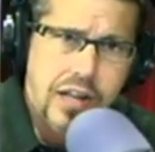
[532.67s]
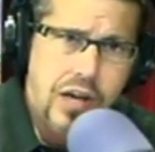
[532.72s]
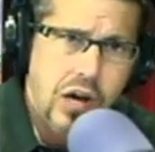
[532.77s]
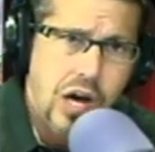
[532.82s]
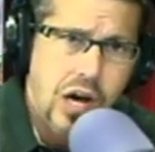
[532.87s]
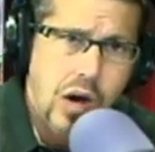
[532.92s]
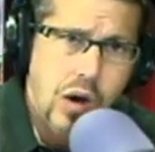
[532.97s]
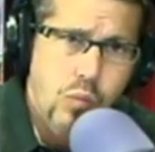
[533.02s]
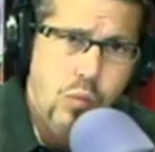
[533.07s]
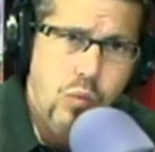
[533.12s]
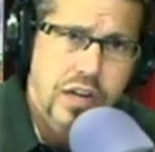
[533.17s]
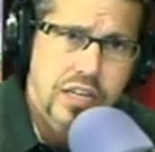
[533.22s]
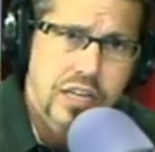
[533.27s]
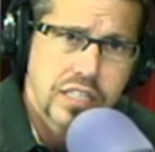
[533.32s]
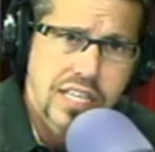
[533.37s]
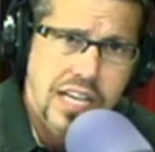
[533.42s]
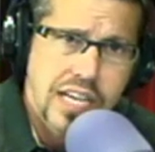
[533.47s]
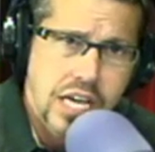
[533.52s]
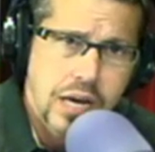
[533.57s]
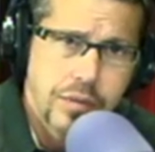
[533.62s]
And when
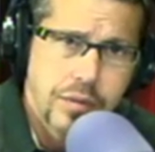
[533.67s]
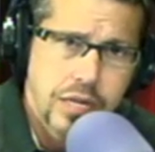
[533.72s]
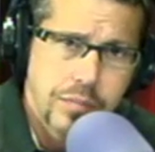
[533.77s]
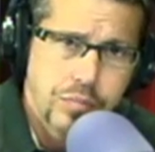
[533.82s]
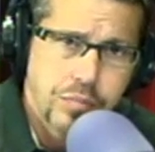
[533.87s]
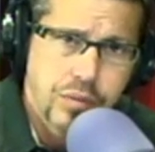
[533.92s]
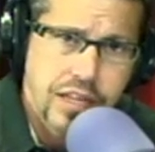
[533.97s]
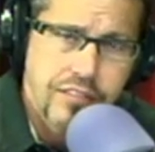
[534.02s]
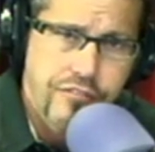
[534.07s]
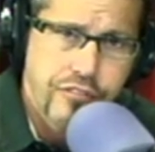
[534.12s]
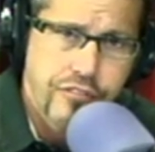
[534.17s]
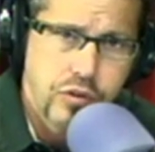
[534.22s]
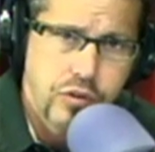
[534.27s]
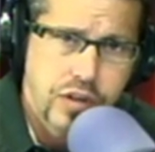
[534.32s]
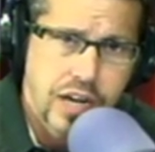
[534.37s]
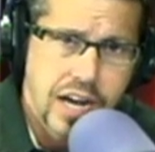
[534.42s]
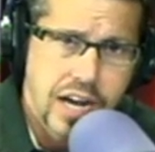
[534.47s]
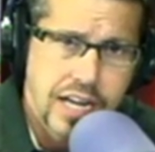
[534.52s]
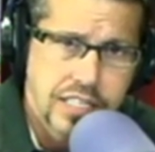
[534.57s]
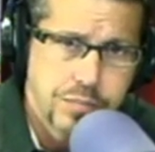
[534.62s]
does that come into play for you
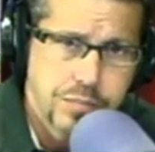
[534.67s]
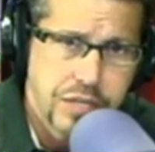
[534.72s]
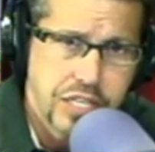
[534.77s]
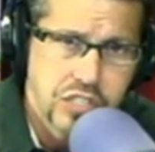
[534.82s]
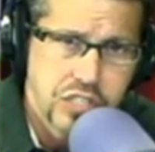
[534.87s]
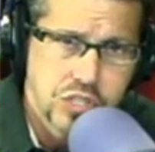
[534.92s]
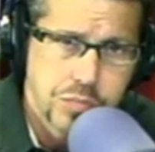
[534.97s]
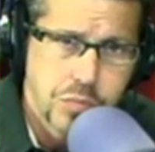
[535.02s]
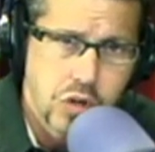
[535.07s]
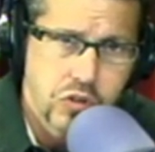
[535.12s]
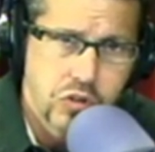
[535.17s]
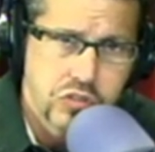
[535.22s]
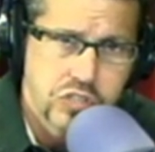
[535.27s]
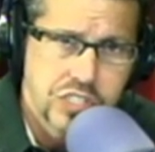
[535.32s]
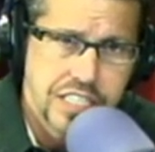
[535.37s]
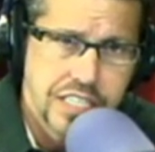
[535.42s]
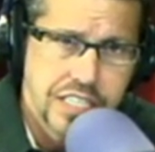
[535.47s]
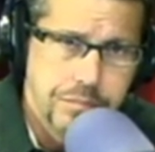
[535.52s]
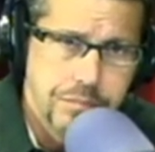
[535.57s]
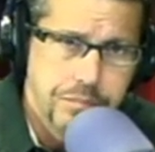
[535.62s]
guys, being a smaller
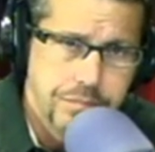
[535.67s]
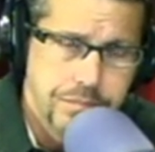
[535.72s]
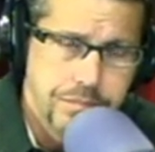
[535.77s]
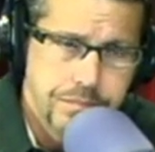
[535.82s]
team?